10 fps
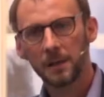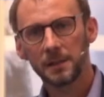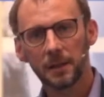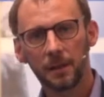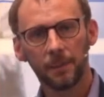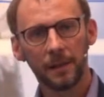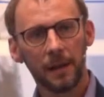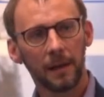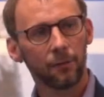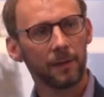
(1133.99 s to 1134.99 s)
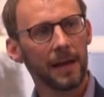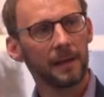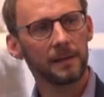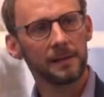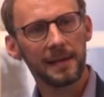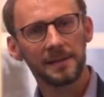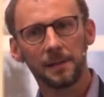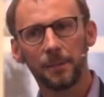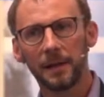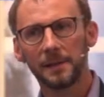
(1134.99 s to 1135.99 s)
to create
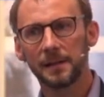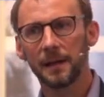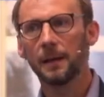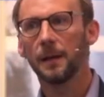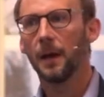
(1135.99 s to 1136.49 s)
contestability,